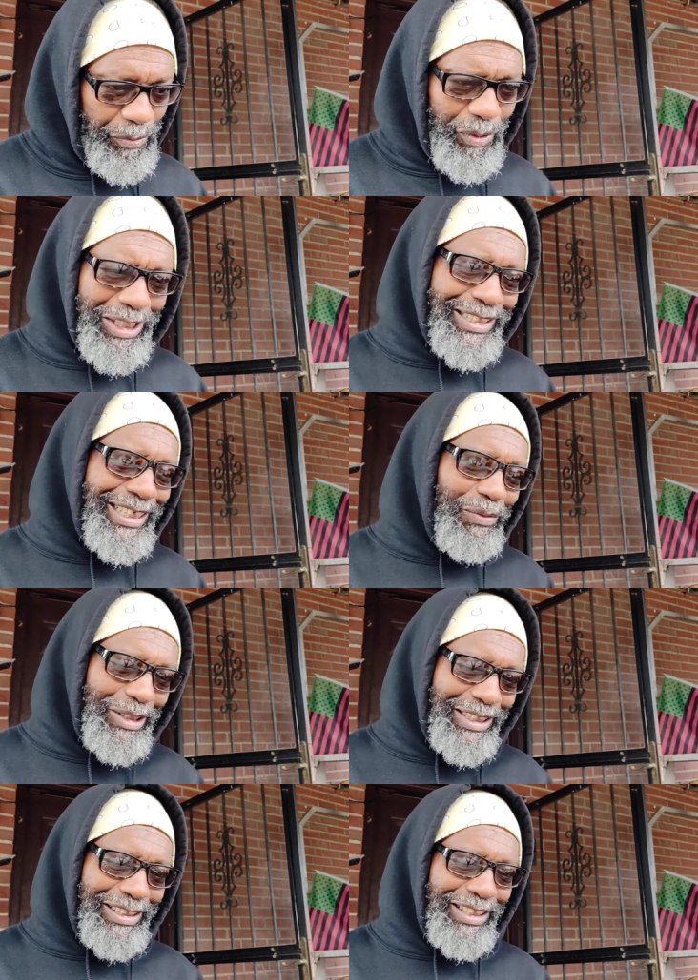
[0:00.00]
we see
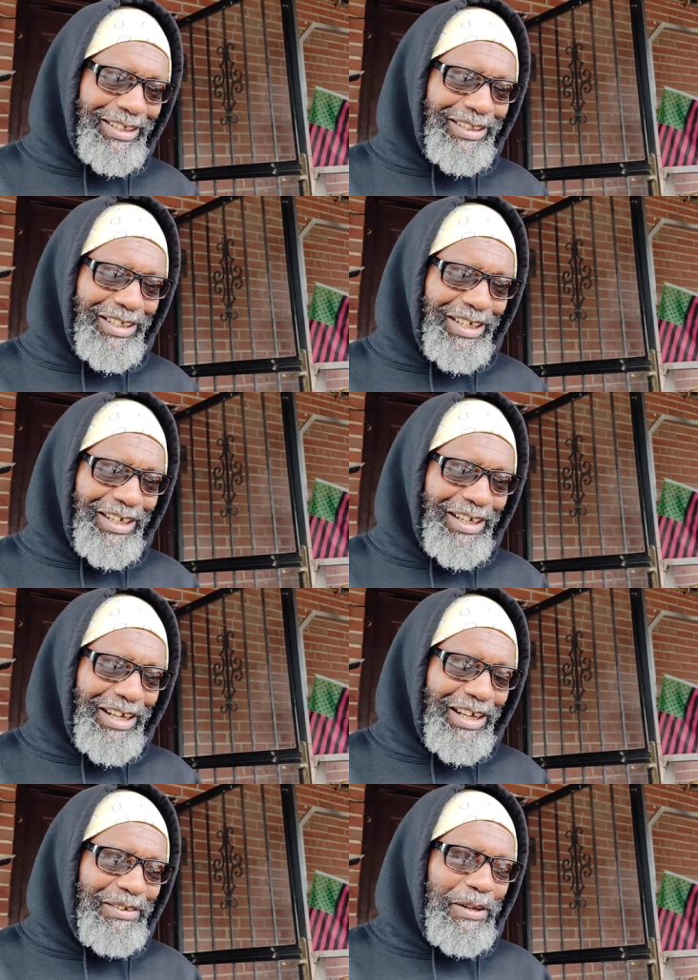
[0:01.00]
what the deal is
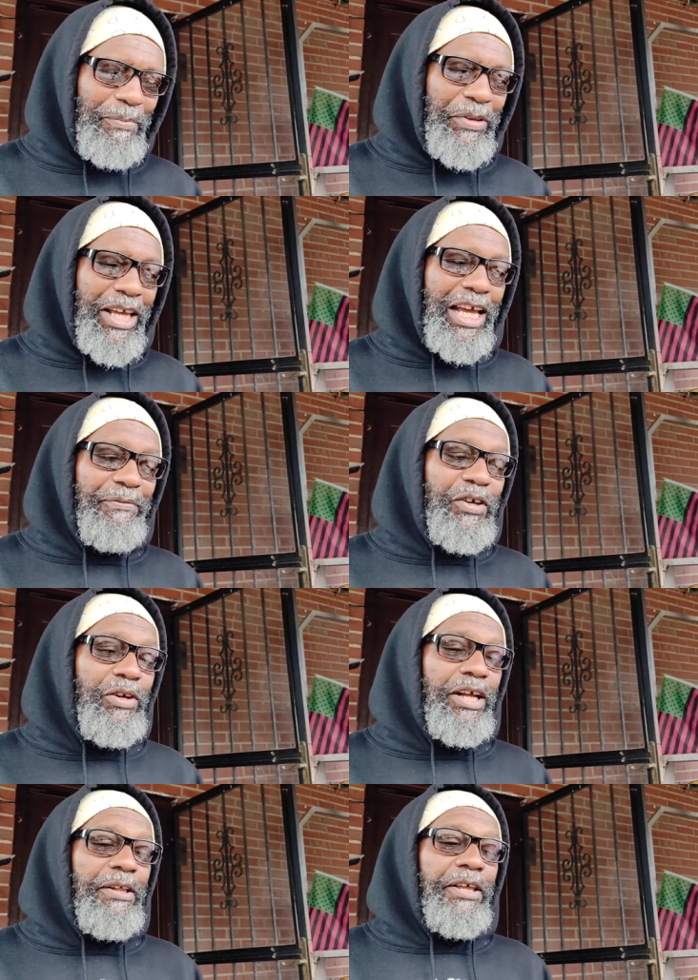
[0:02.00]
uh, if you